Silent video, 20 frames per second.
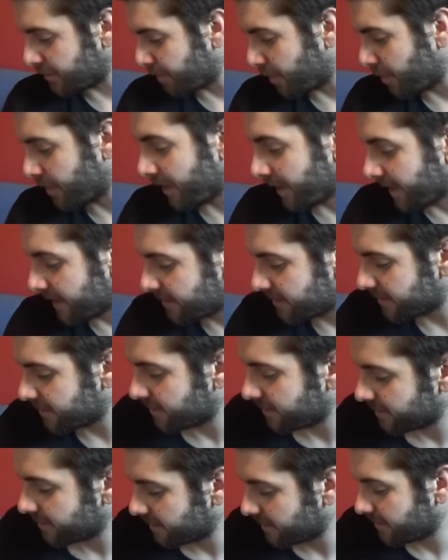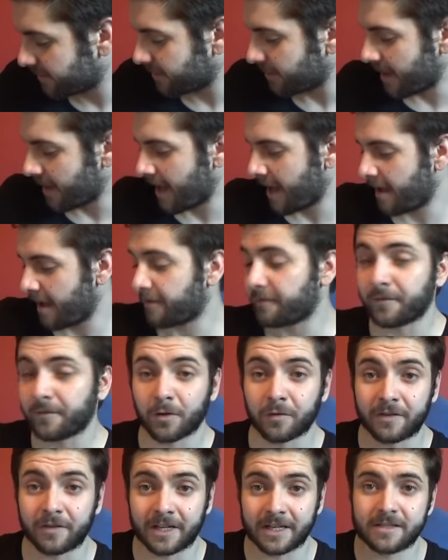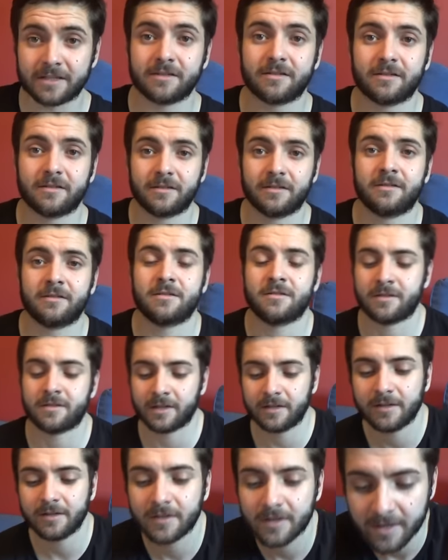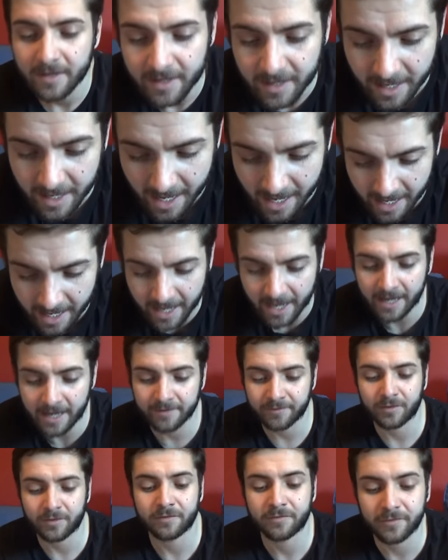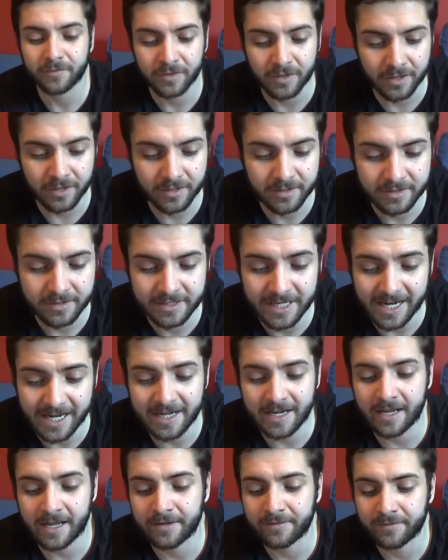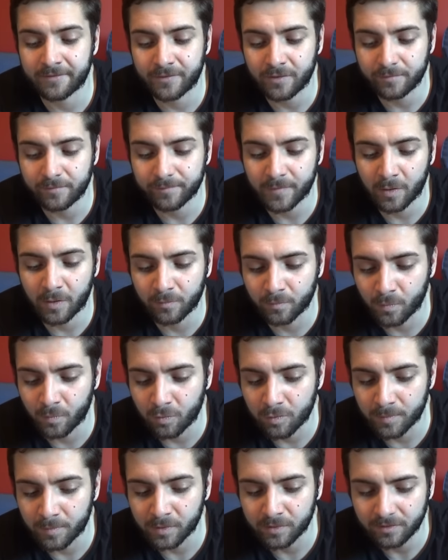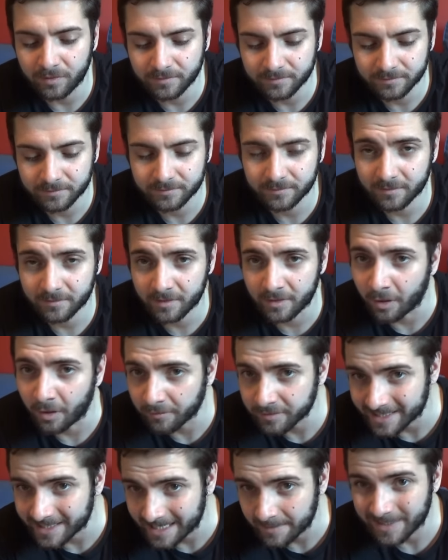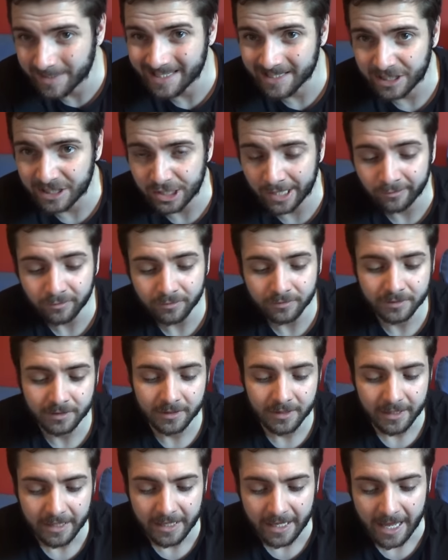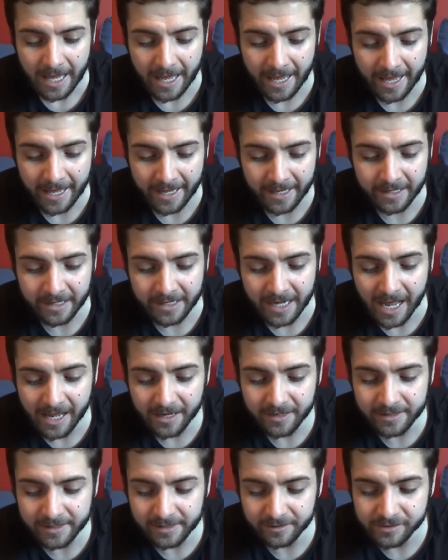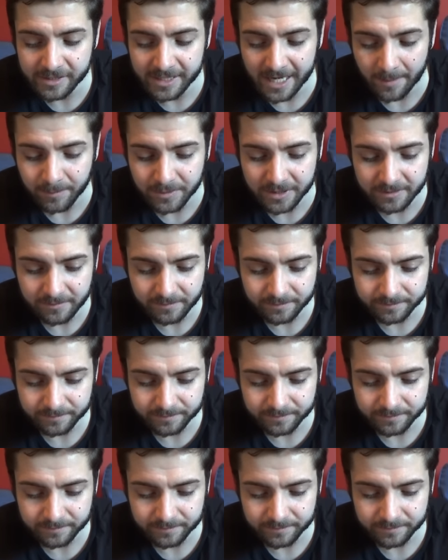point list, a fluffy list I should say, I have gone for Dane Ironfoot on Warboar, and obviously he'd be the general, and Iron Hills Captain